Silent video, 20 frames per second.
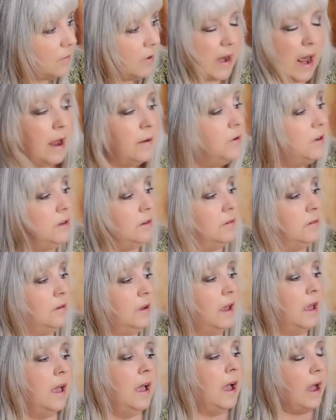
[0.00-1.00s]
What I would do,
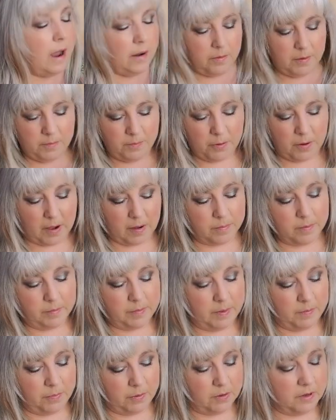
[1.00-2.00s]
I would
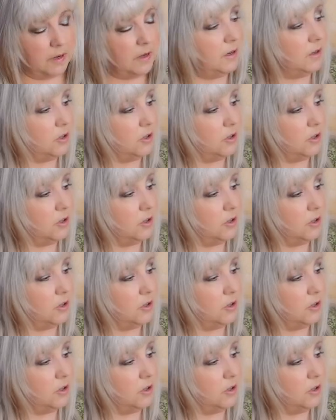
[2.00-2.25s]
probably put it